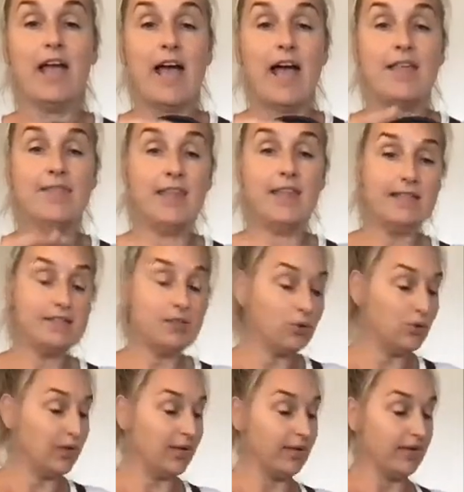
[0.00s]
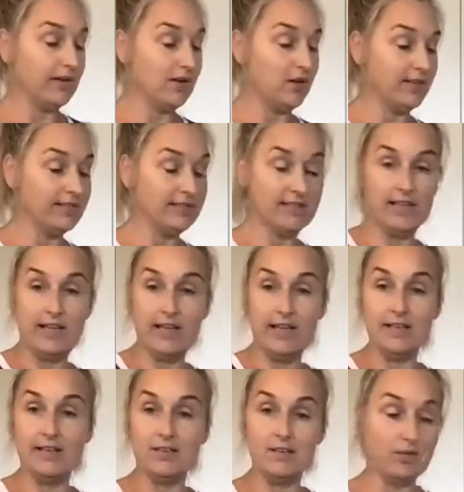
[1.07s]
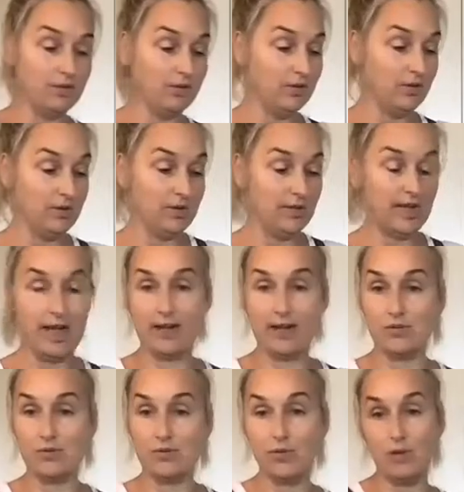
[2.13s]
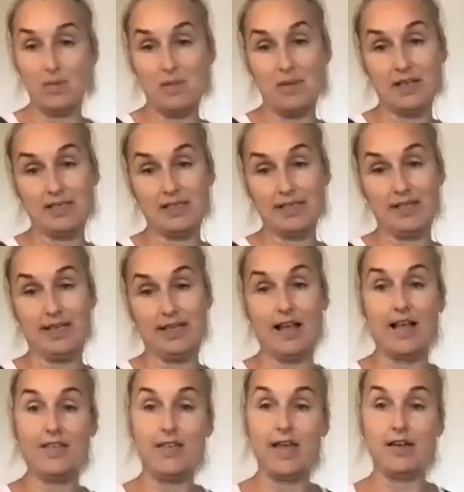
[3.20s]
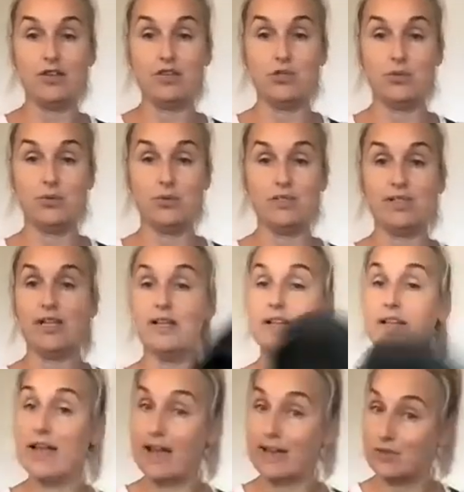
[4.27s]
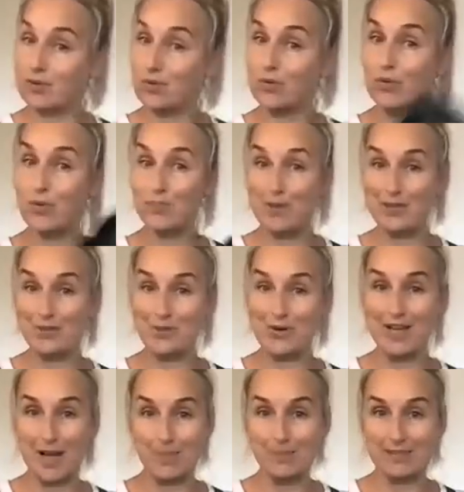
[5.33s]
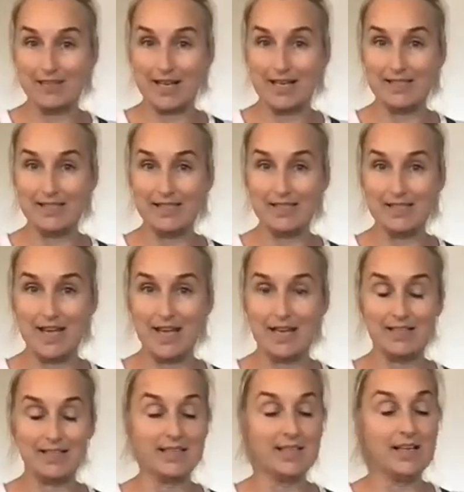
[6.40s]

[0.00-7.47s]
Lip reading: And these hook in nicely into the actual Thermix lid. And that ensures that the actual measuring cup stays intact.